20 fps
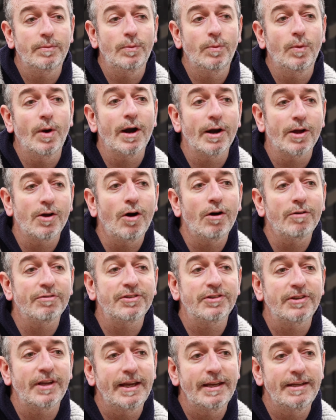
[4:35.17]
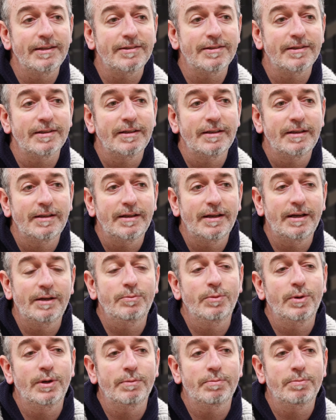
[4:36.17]
work off-site
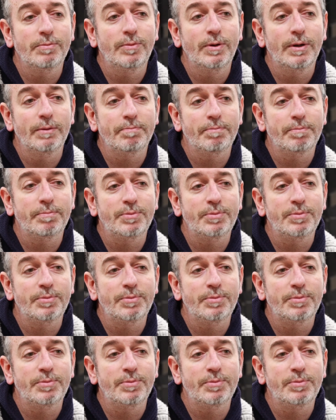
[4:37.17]
and we're